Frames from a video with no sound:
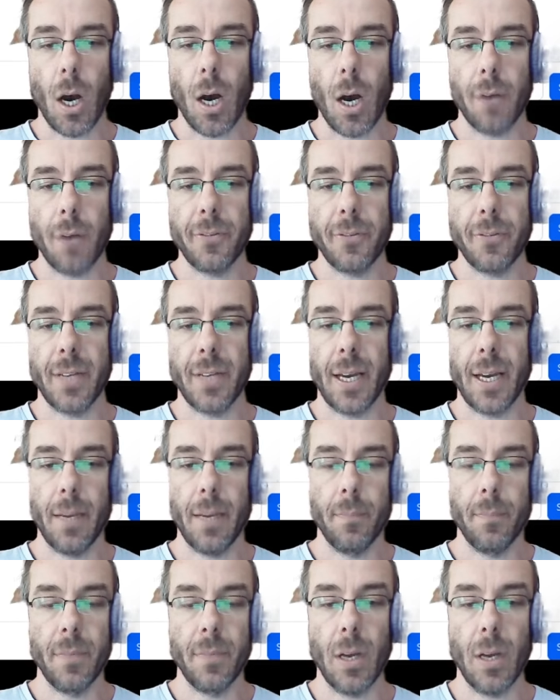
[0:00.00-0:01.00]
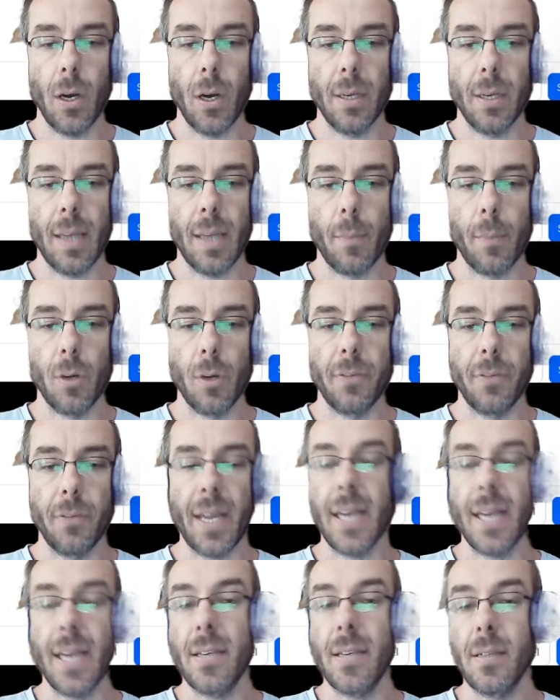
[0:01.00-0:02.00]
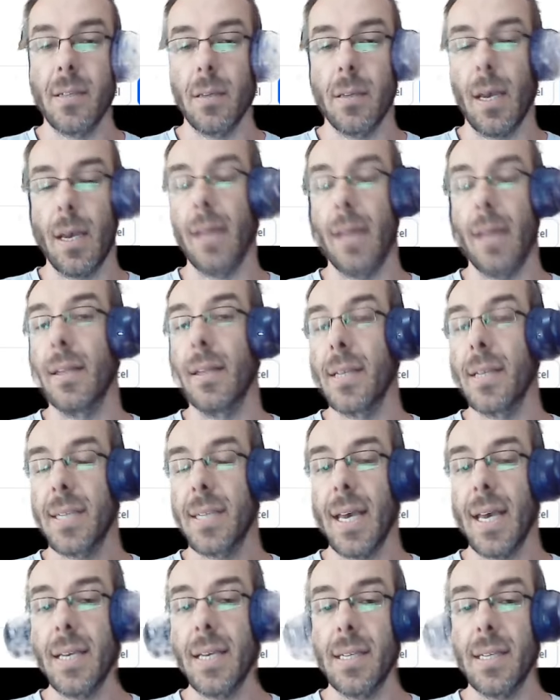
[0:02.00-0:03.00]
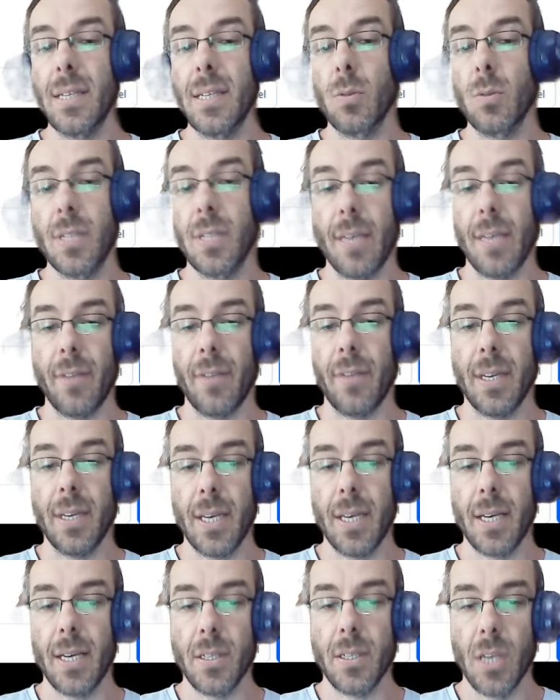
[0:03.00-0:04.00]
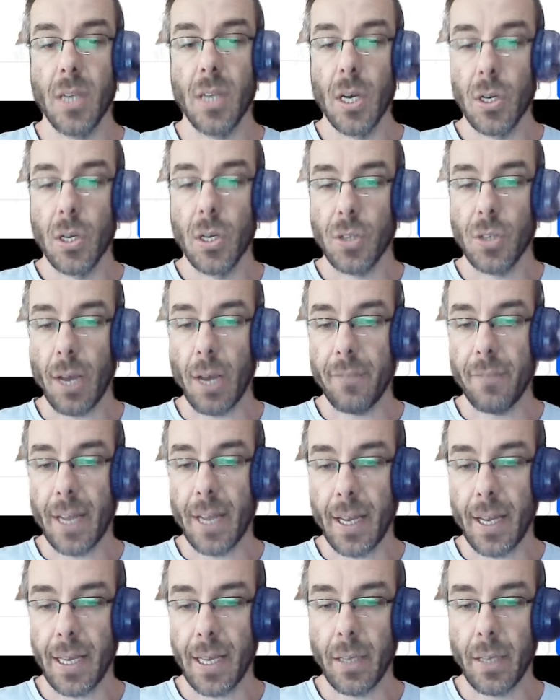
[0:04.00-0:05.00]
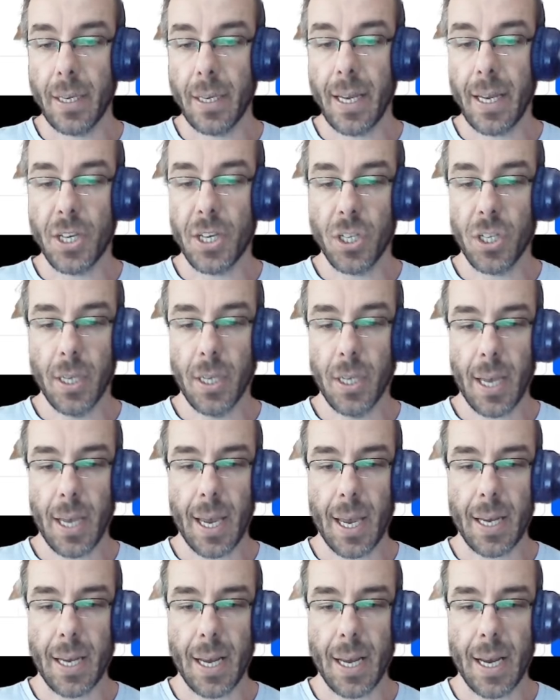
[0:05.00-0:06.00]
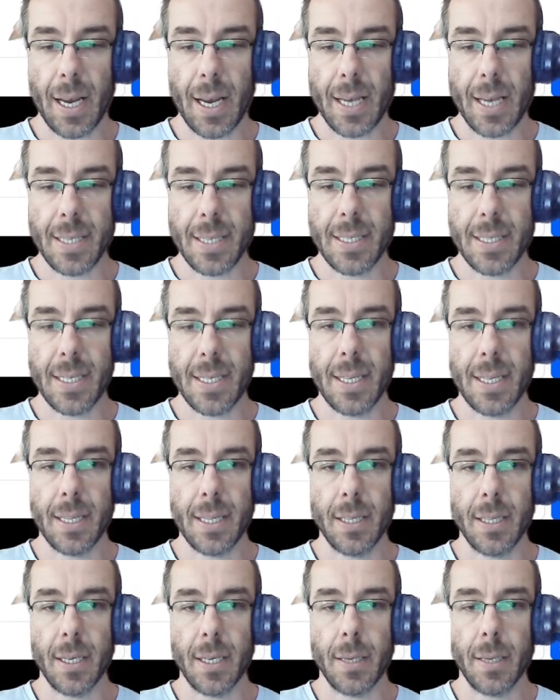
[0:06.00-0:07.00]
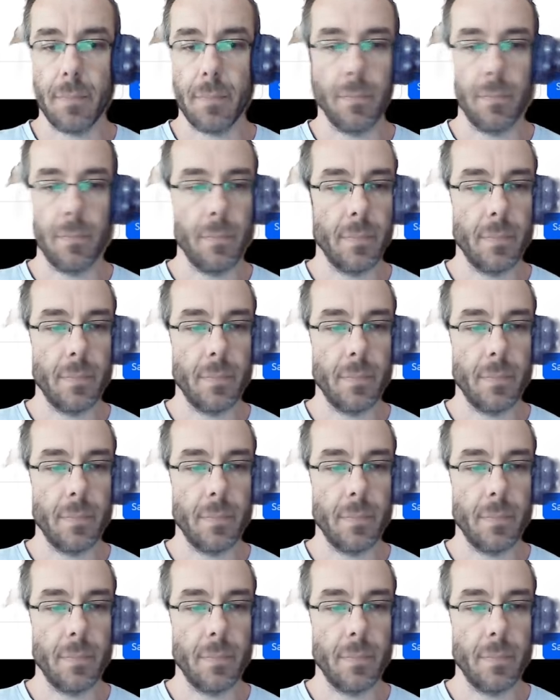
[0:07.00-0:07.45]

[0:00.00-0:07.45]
after number of days, and in this case it's 7 years. So I've done a calculation and I see that the